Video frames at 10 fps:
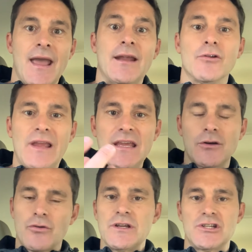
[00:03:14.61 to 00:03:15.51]
it'll
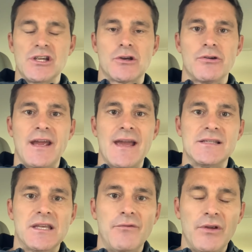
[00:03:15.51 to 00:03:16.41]
increase your
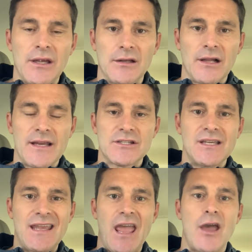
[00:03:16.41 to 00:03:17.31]
creativity and it'll
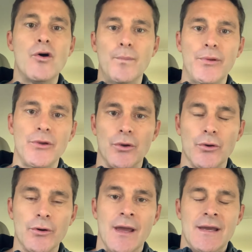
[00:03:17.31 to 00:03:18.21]
actually help
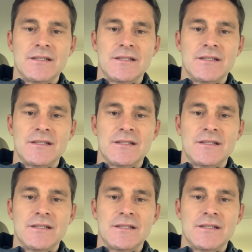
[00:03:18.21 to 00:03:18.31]
you